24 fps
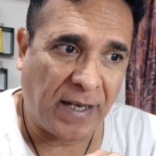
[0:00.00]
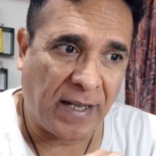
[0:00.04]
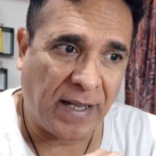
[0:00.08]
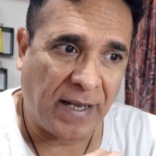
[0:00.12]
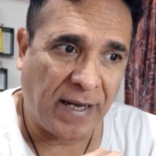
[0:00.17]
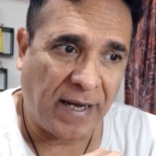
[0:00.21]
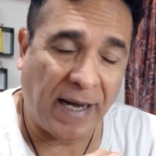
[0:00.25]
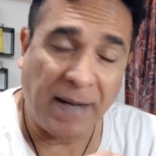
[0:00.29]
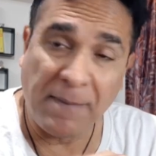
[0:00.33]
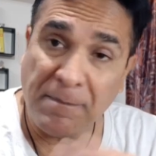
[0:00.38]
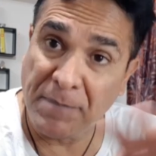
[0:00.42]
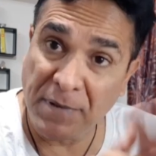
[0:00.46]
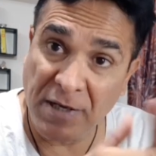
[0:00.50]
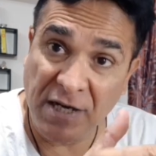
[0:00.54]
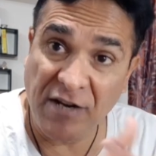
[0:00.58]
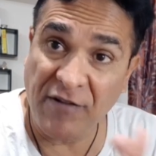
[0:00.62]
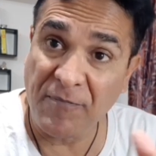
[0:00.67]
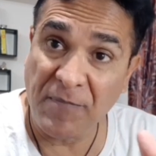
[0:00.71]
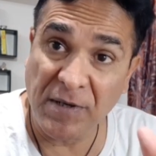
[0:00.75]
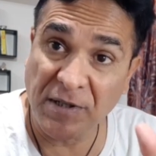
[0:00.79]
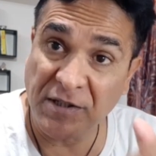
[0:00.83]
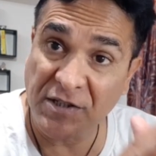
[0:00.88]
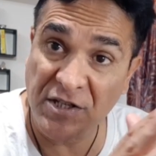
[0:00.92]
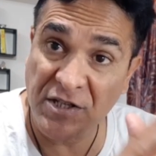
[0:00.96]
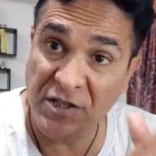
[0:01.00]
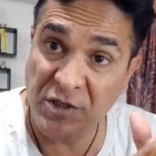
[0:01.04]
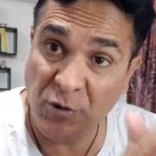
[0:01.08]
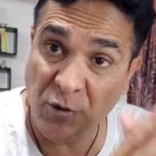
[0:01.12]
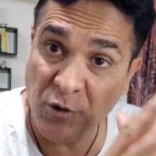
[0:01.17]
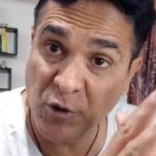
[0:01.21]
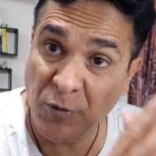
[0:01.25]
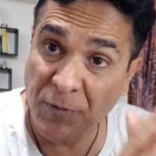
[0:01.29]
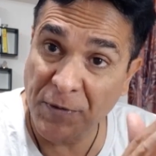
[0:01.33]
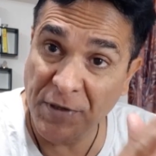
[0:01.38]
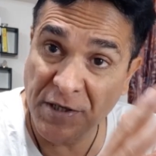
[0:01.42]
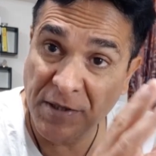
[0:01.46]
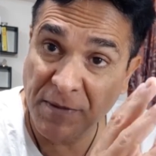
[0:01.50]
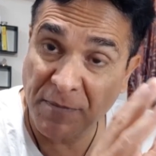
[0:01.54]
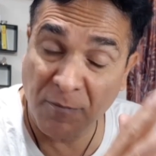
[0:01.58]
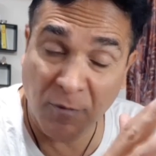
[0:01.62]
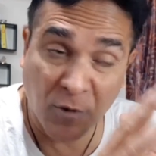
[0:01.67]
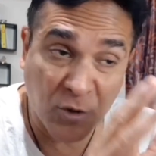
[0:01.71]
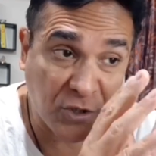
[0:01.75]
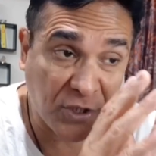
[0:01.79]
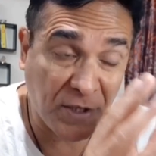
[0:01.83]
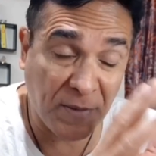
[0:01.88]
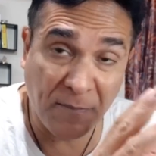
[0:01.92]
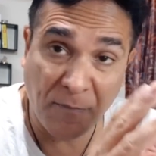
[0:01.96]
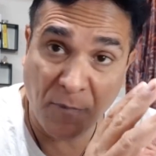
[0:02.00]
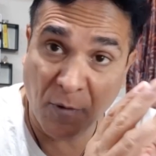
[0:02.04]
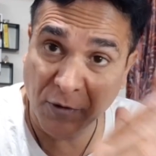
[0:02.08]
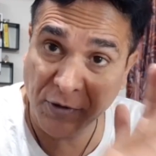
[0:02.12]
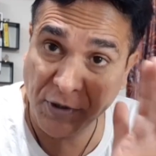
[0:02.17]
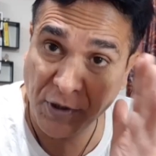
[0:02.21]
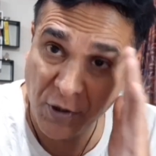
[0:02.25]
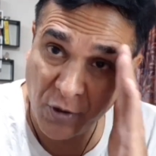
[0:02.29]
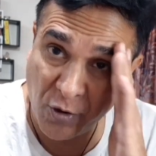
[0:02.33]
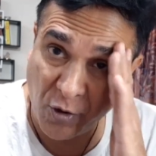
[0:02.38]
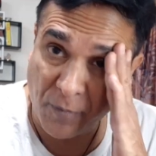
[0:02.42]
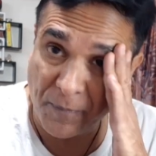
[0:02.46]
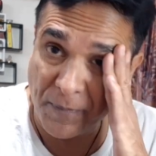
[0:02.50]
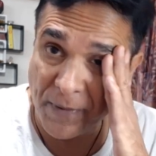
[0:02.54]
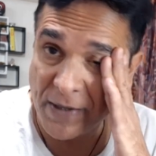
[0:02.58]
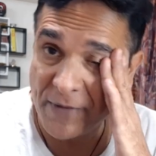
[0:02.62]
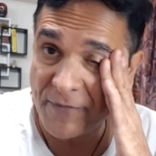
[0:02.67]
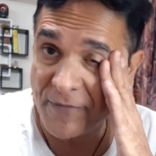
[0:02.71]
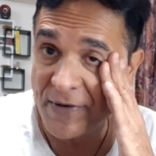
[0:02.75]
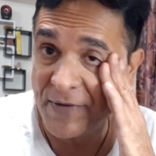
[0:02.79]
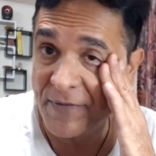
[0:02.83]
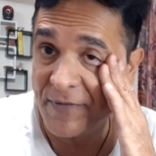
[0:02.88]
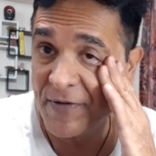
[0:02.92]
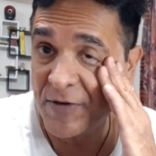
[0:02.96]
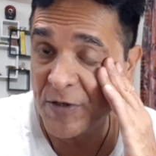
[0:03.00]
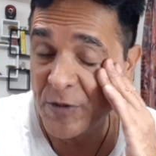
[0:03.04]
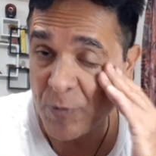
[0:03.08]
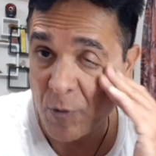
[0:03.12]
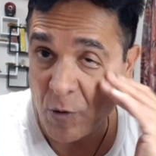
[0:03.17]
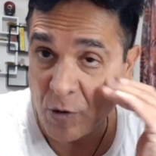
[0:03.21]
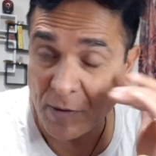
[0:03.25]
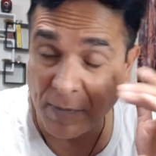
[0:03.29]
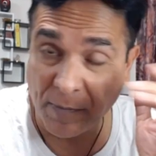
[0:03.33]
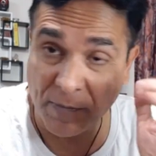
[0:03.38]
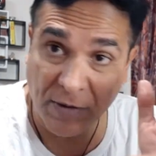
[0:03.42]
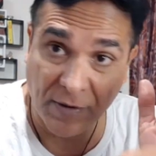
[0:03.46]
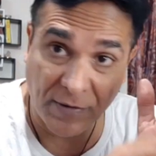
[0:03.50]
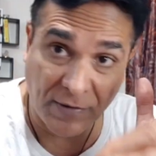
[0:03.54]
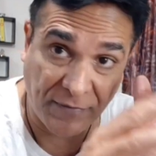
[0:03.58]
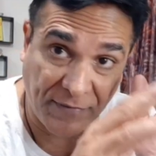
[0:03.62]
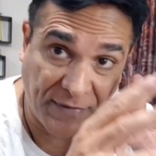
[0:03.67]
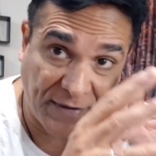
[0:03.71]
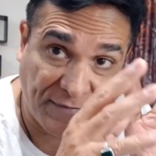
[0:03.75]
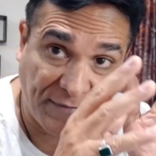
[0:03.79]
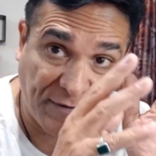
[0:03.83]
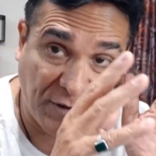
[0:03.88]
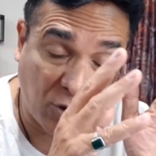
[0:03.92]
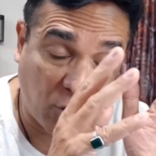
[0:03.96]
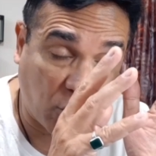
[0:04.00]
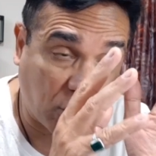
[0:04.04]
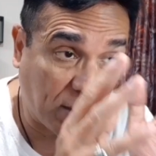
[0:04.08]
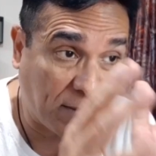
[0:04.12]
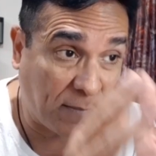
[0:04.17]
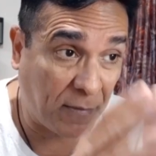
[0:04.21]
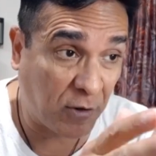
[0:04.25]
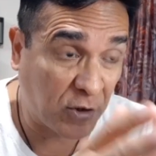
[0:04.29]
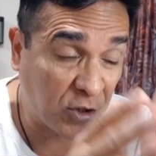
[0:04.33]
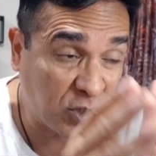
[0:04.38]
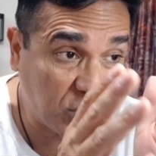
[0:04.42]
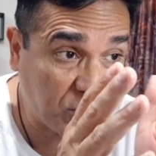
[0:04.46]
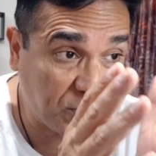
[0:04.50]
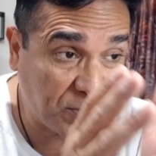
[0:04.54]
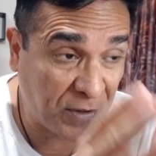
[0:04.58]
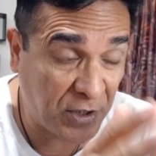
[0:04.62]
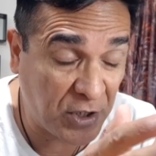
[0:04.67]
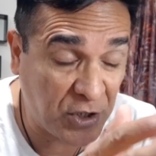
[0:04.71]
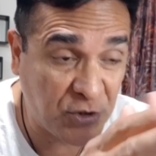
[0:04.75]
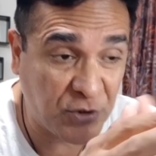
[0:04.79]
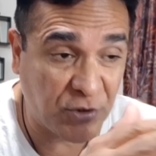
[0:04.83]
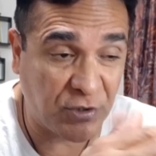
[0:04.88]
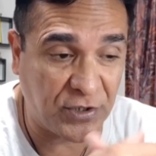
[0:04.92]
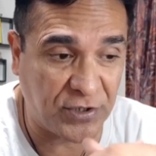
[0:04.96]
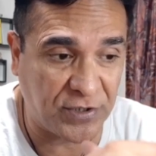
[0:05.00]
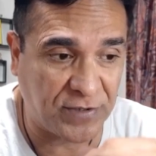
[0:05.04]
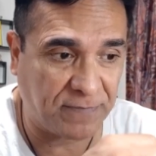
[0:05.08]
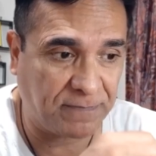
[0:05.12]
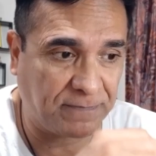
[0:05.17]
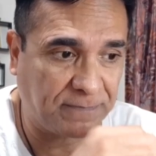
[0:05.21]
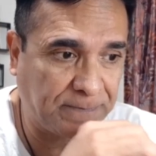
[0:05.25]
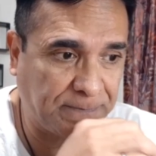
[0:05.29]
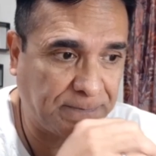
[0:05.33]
And believe me, this is going to be the most important topic when we talk about spiritualism.